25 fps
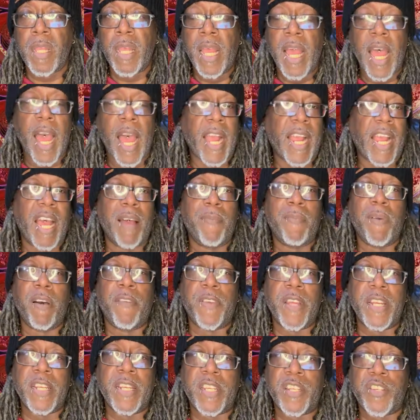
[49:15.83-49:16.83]
I got my
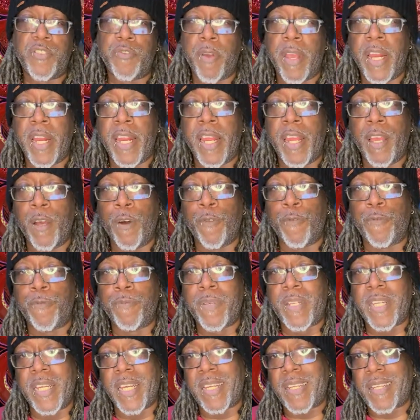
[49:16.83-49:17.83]
vintage radio from
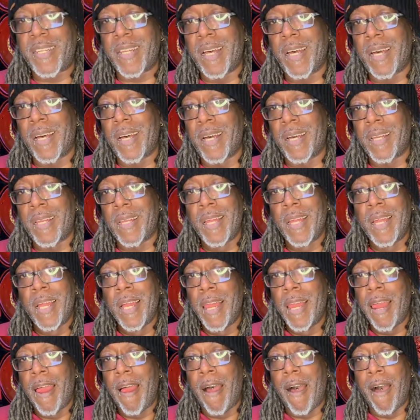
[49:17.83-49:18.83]
TikTok.
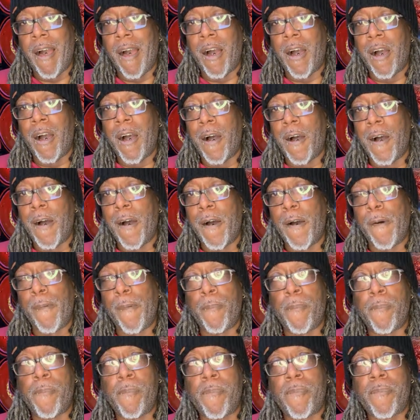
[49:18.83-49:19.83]

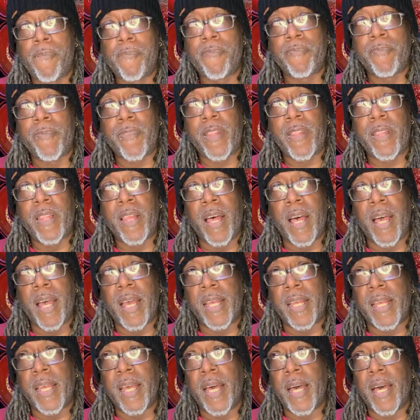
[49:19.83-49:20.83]
Um, I
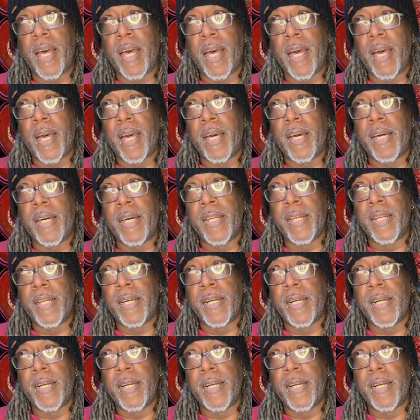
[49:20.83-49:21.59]
got